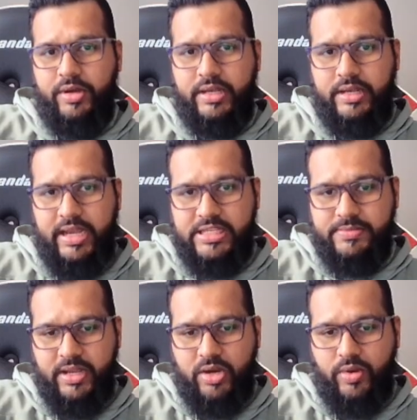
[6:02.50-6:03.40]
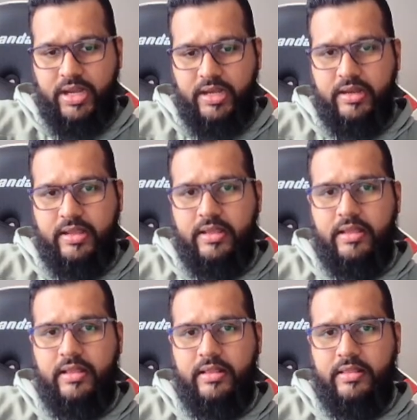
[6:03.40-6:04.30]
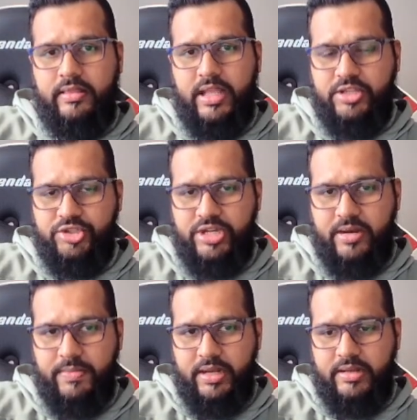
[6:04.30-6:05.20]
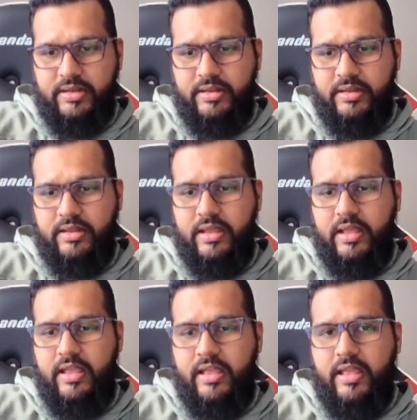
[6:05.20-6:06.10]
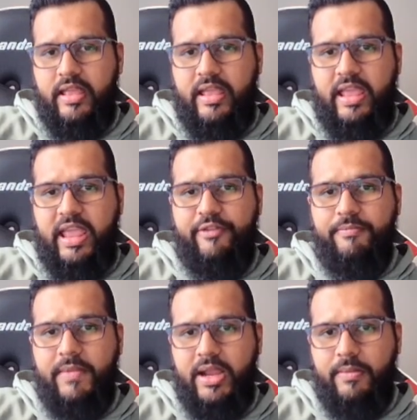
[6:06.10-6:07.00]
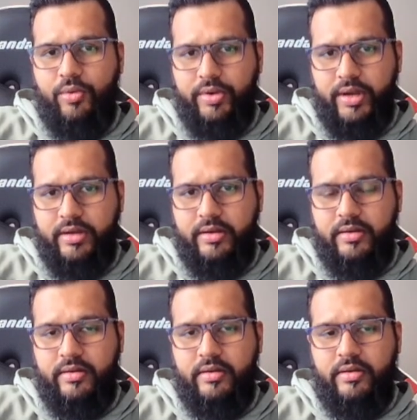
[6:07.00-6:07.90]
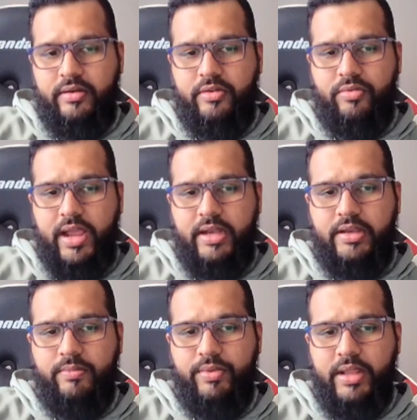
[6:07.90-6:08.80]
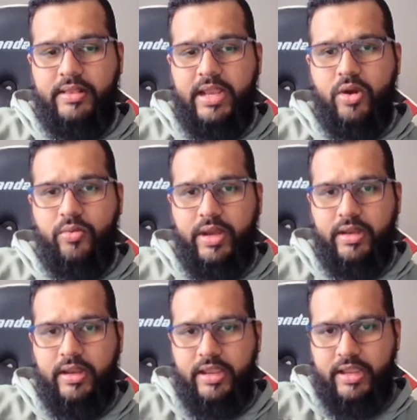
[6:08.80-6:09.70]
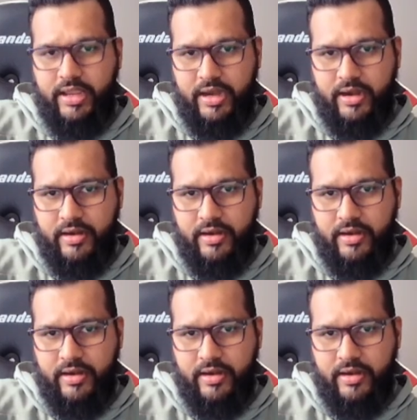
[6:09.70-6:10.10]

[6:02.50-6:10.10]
takes my queen, that's checkmate. If my opponent tried to bring their queen here,